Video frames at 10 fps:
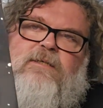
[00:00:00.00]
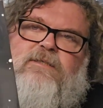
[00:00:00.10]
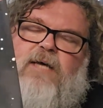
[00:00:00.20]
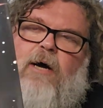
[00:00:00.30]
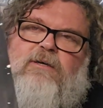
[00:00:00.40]

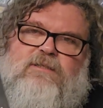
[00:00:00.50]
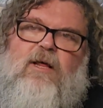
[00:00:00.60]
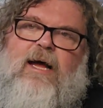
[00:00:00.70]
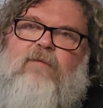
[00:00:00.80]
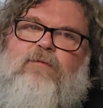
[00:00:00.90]
So it's
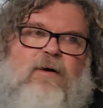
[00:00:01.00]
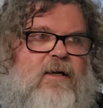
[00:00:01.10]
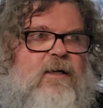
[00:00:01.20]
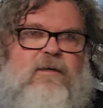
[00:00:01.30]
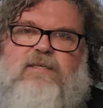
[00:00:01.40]
like
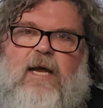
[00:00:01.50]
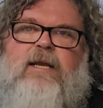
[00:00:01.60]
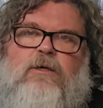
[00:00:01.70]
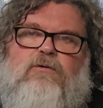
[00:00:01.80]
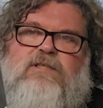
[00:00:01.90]
freaking
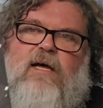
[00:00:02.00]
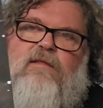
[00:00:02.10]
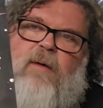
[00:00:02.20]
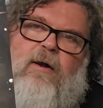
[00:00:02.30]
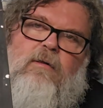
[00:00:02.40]
technical
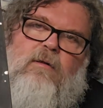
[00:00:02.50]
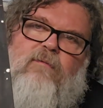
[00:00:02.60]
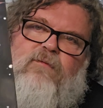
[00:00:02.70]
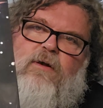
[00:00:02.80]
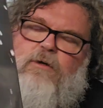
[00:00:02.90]
death metal,
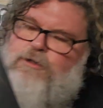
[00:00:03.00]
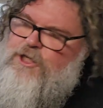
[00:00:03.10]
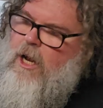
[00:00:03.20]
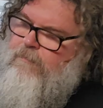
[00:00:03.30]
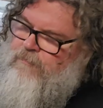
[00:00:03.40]

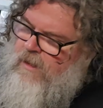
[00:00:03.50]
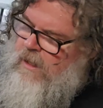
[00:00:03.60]
Fallujah.